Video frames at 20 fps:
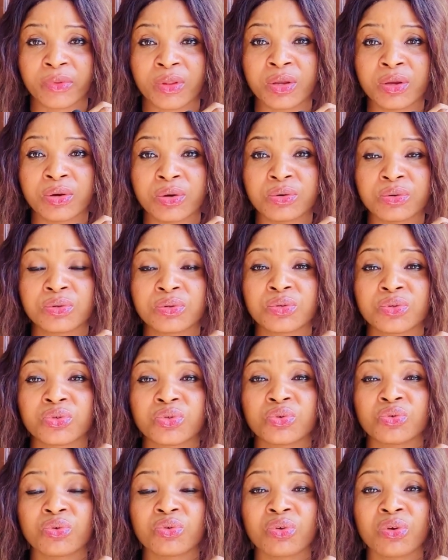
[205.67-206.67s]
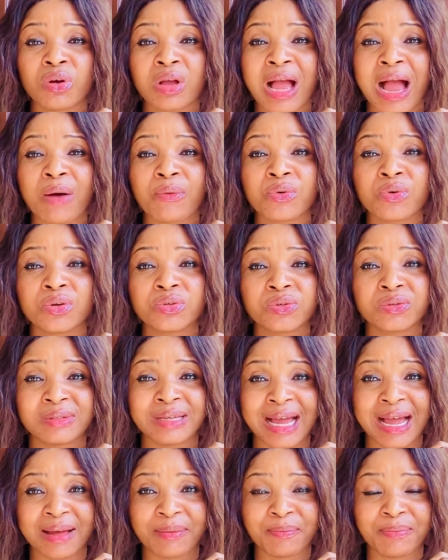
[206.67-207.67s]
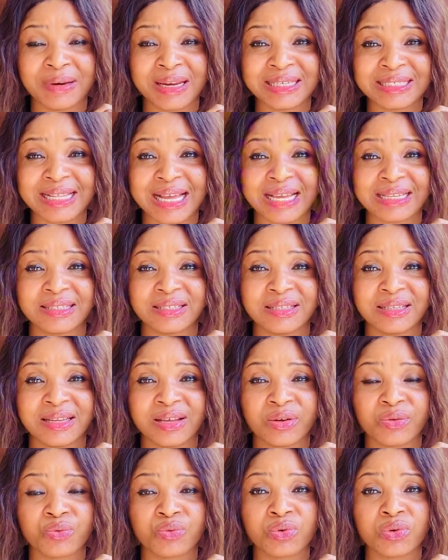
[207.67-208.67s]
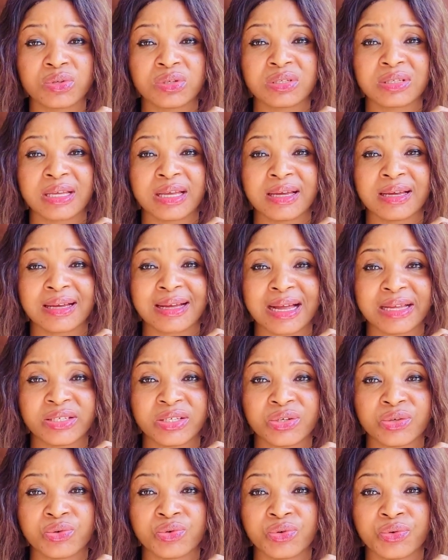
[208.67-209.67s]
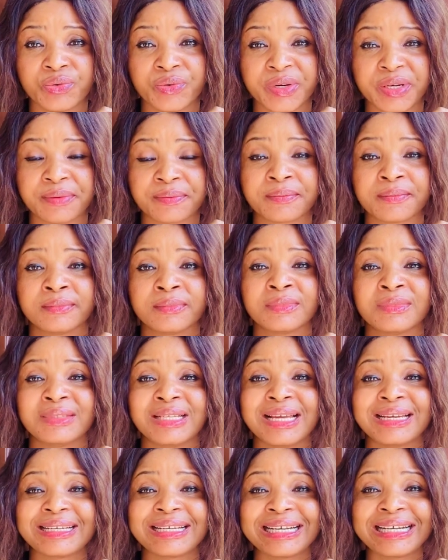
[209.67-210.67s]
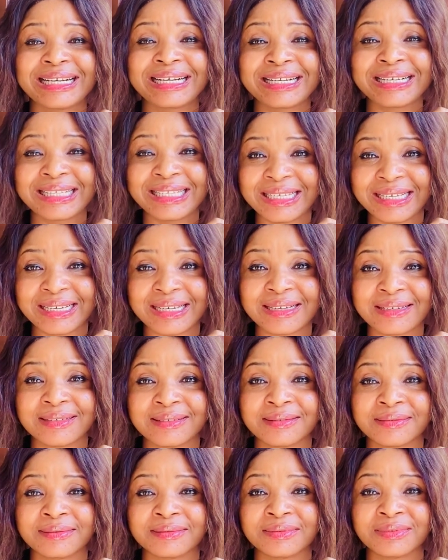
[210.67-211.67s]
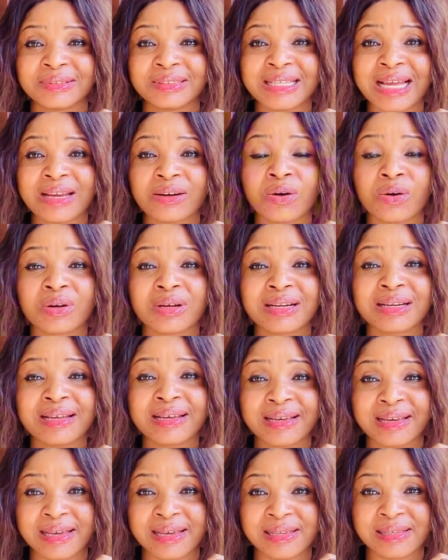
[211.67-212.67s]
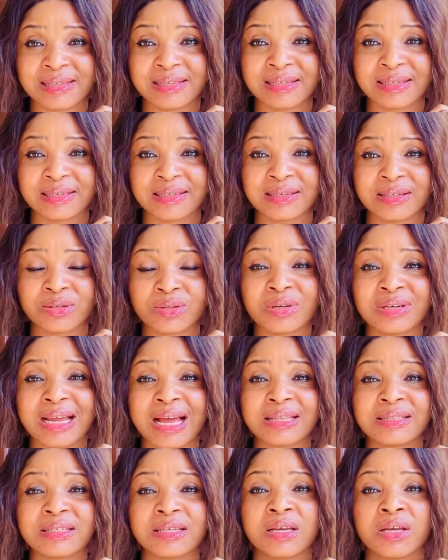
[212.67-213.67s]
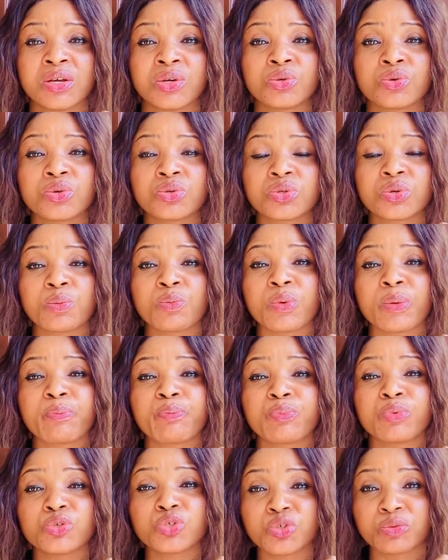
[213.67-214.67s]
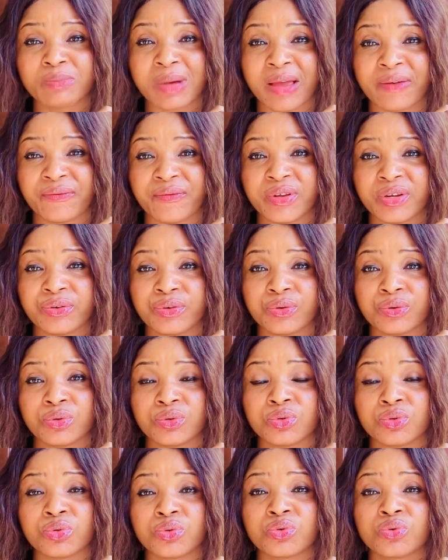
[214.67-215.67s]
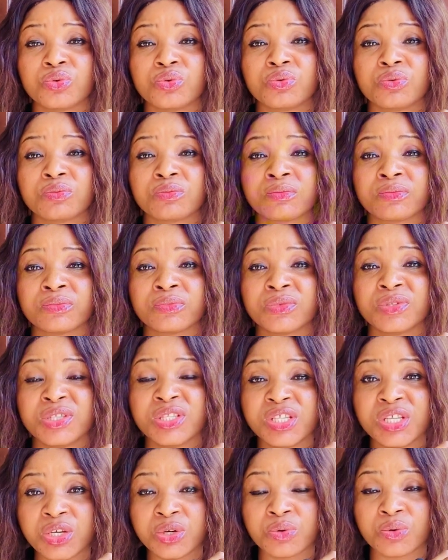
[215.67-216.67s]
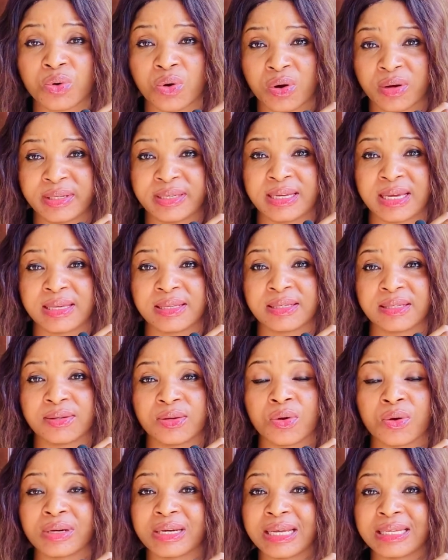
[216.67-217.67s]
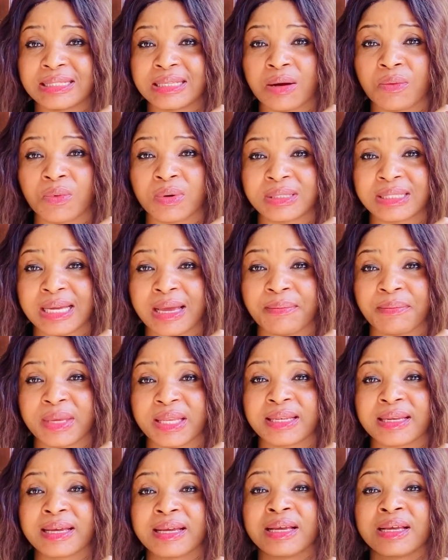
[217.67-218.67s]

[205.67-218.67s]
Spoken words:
I will go to that place that they wrote category, then unclick it, so that YouTube will push my video to new audience. You understand what I mean?